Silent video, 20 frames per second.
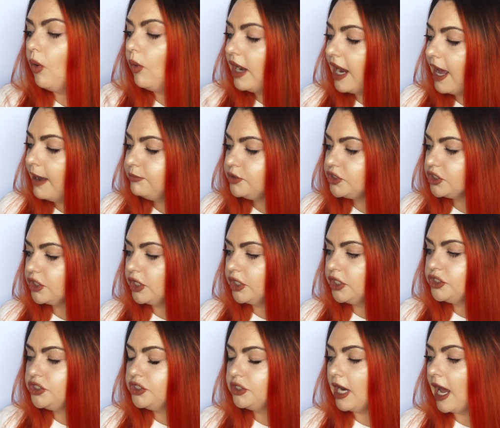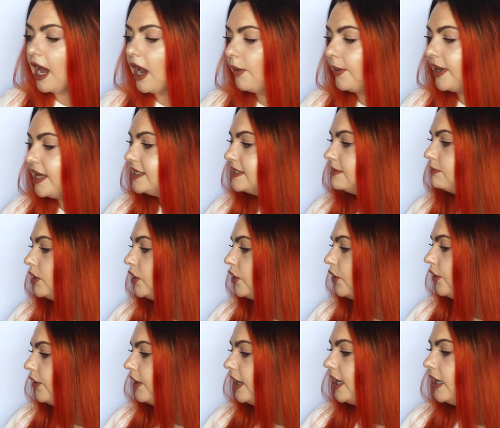all I'm going to do now is I'm going to
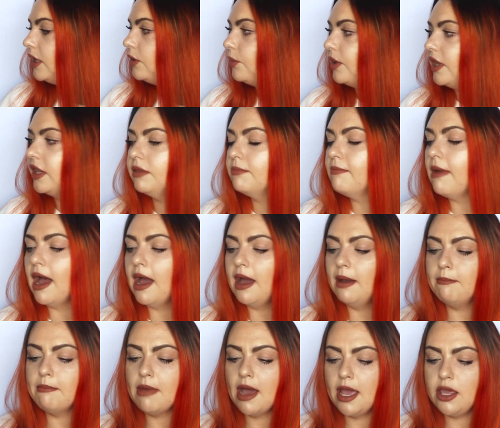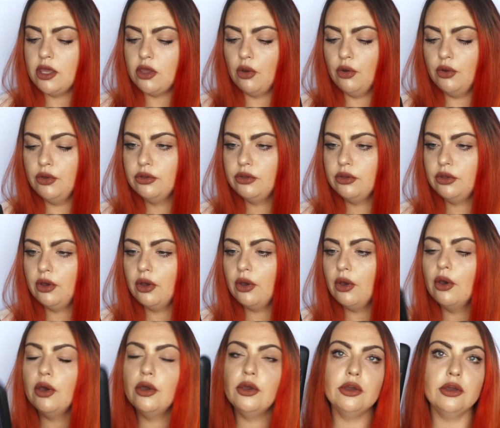go in with my
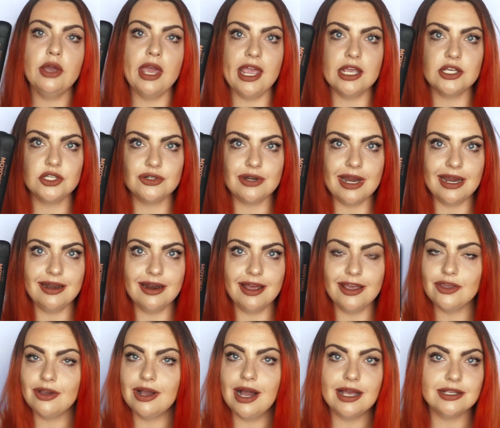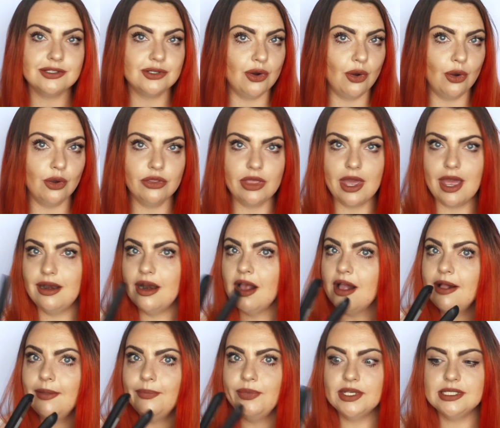Yoko hair straightener. You guys know
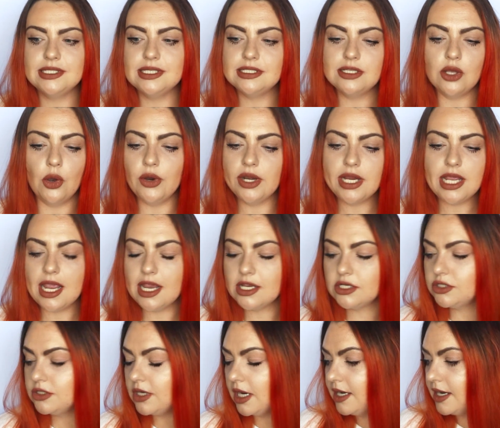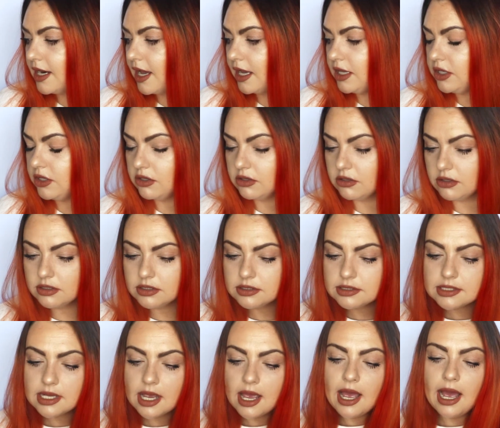that this is the only hair straightener I
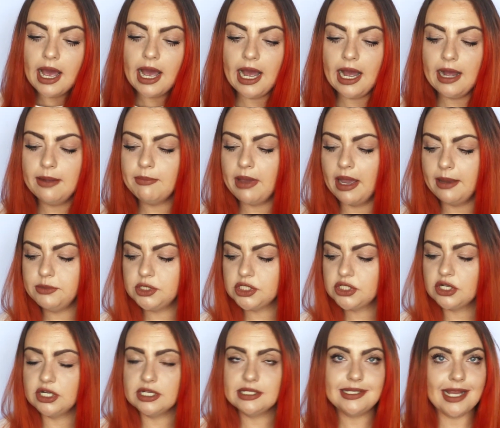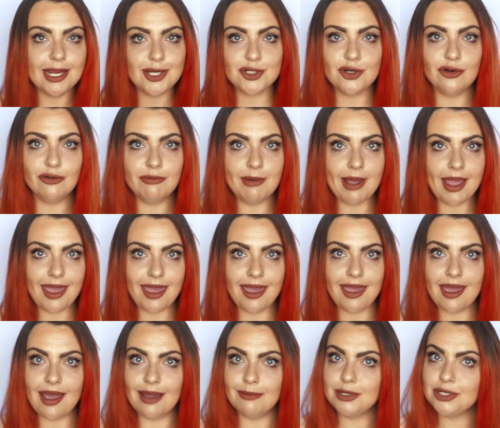use. I'm just going to section off my
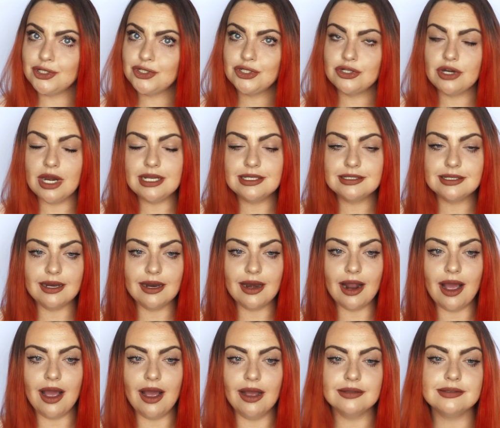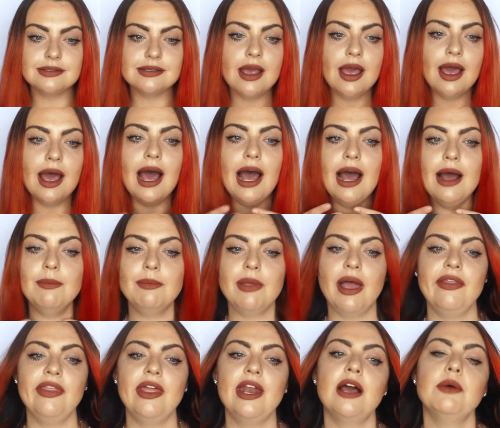hair, I'm going to straighten it out,
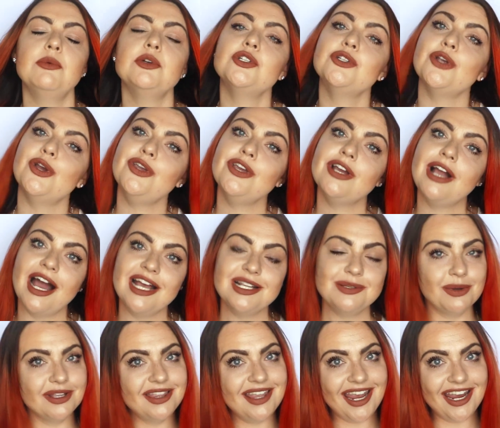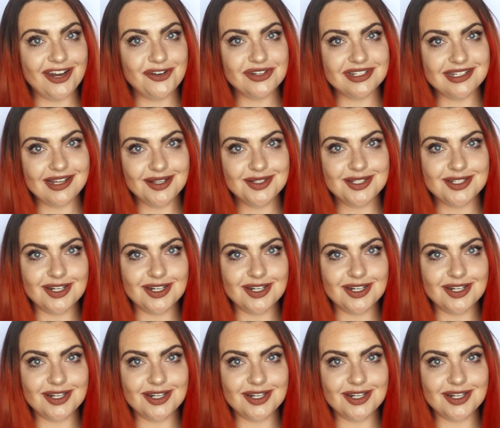and then I will show you guys what the end results